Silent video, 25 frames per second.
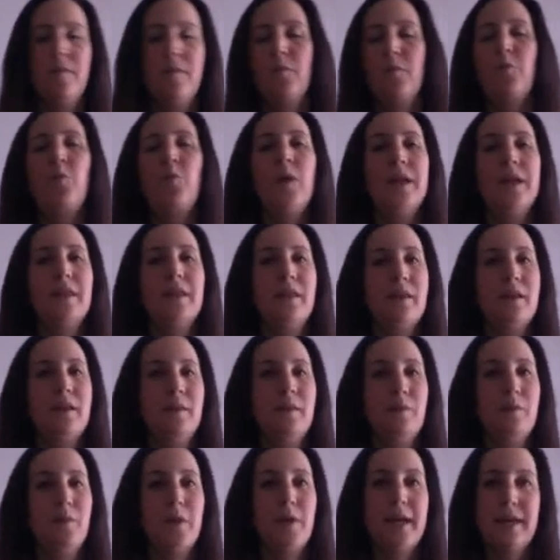what
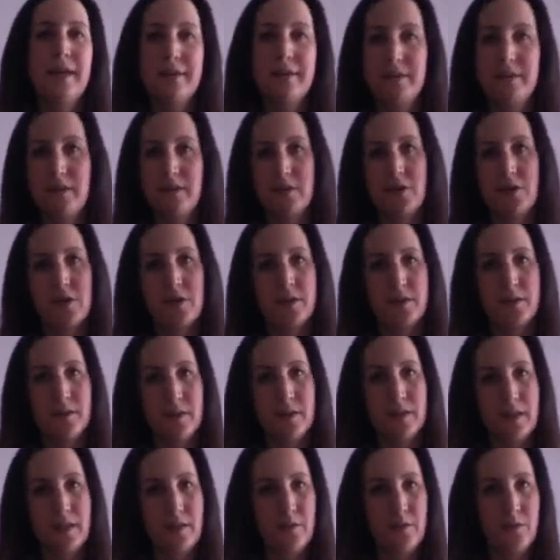the brightest stars
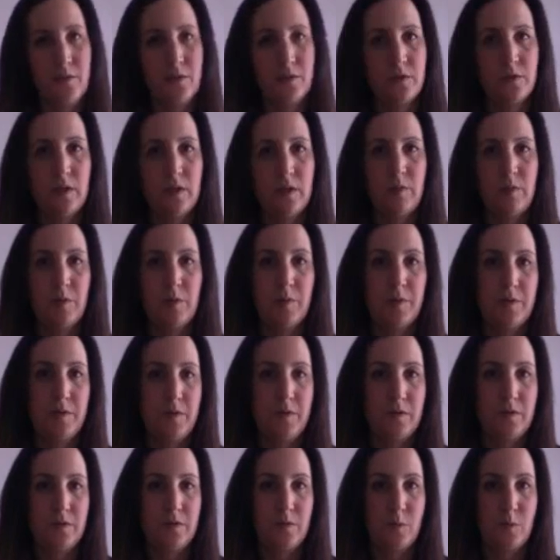in those 30
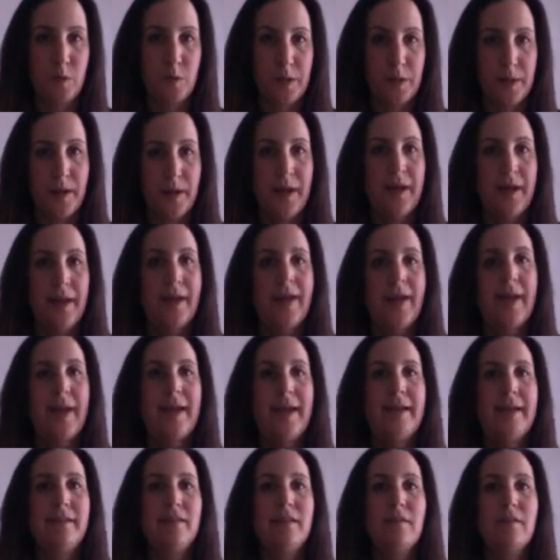proposals were.
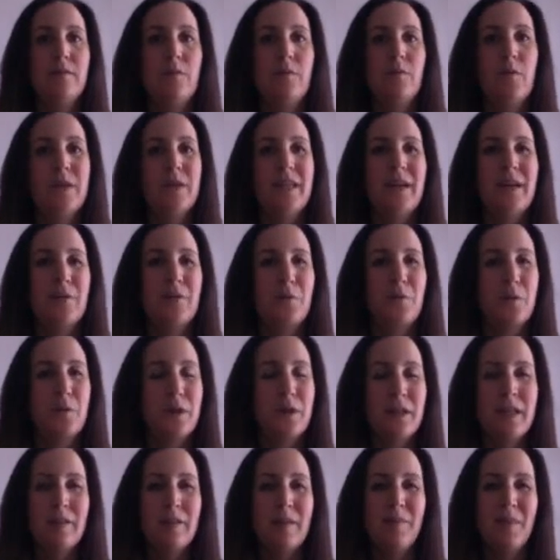And what that
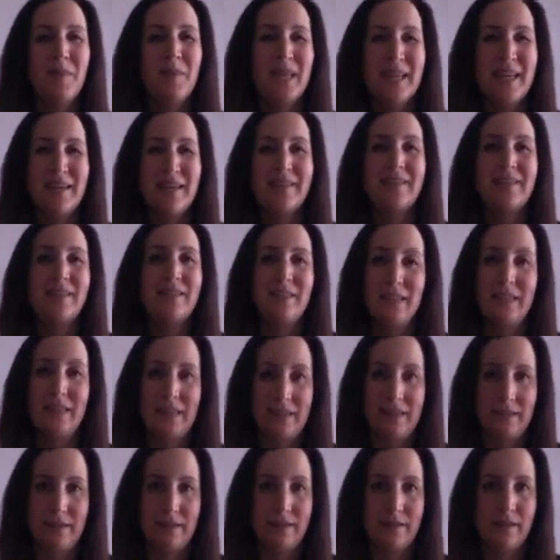really means
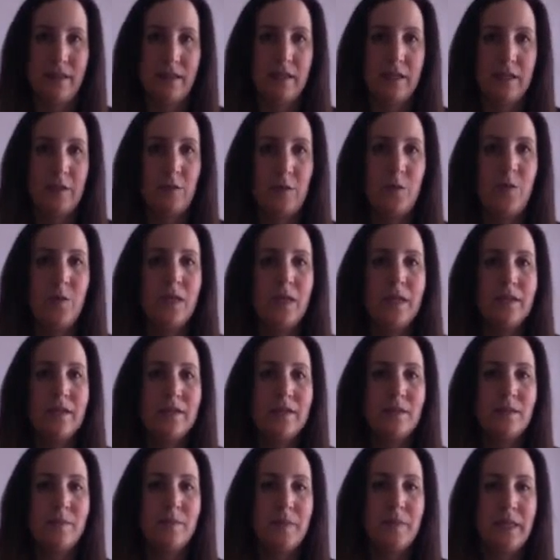is you need
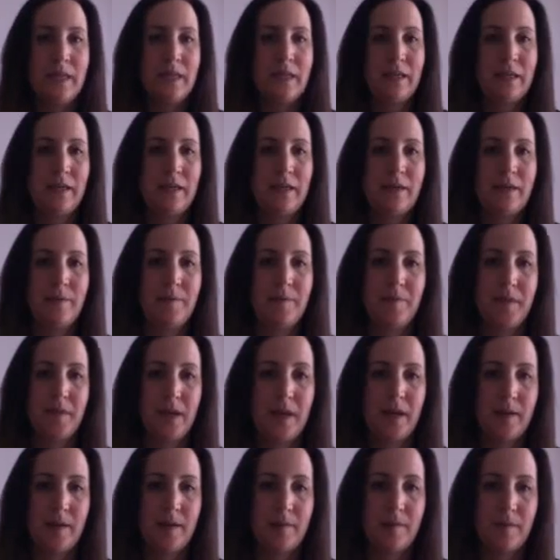to be,
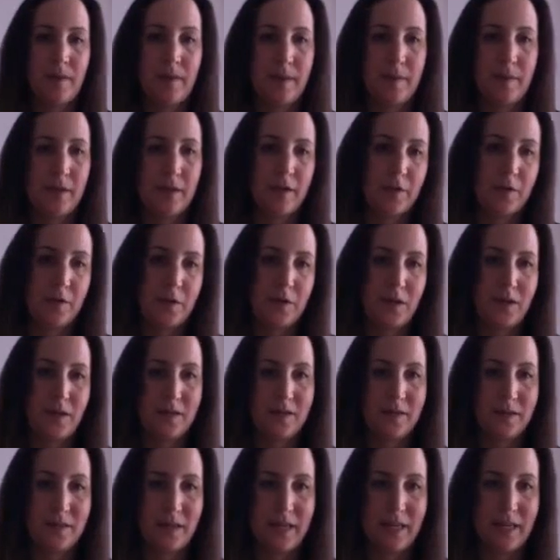I'm going to go to the
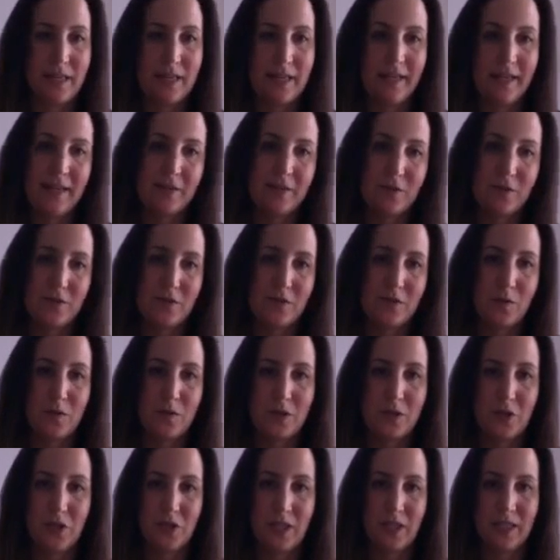slide that answers the
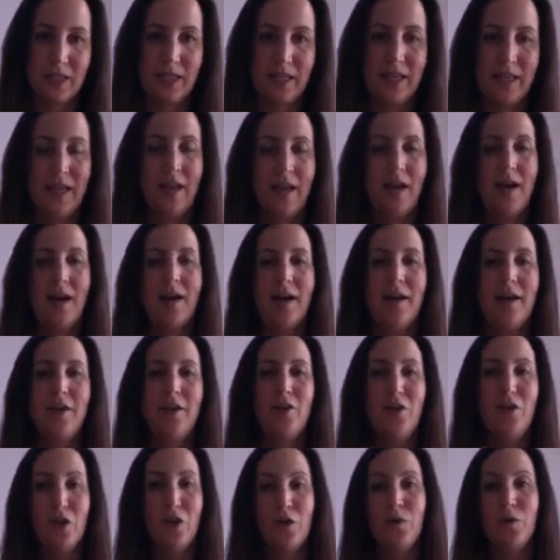question.
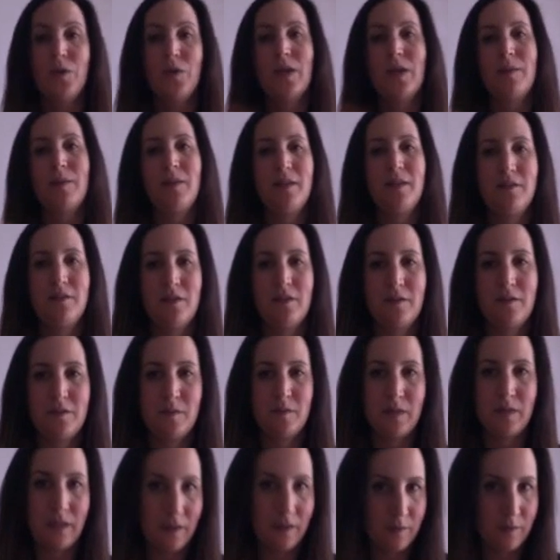No, that means you have to
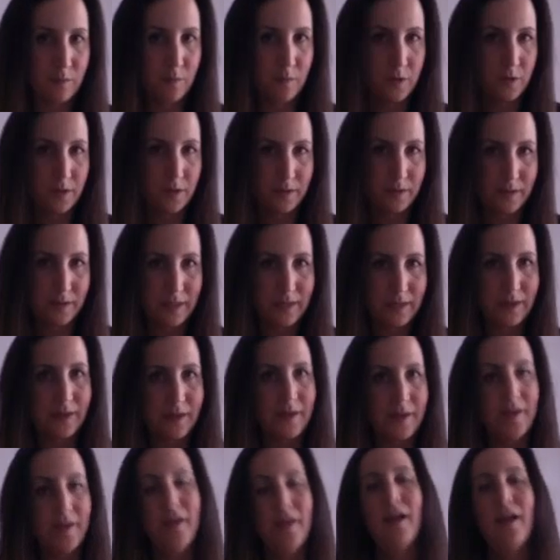be even more
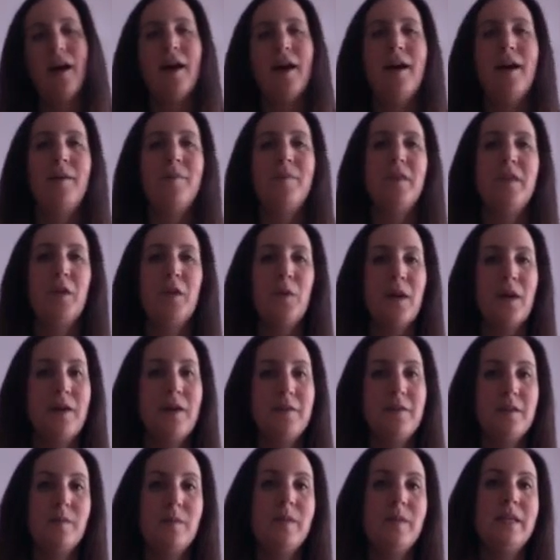clear. You
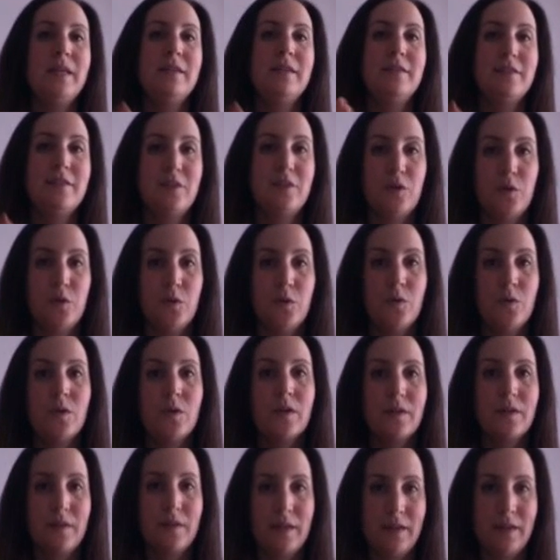have to be so
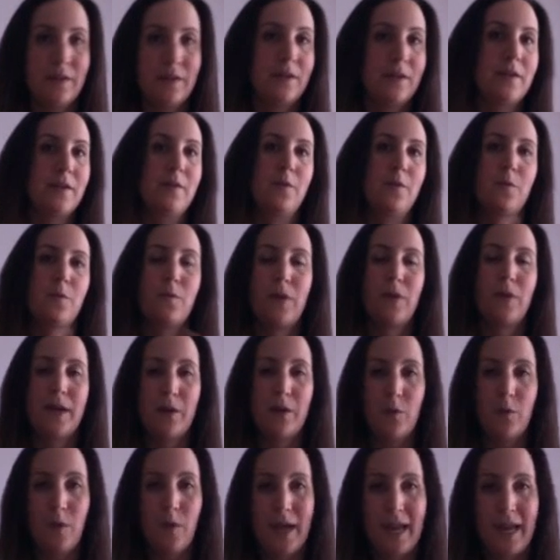clear right
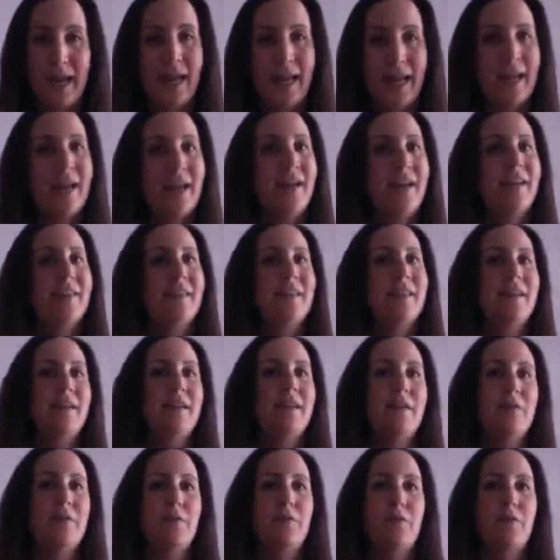away that if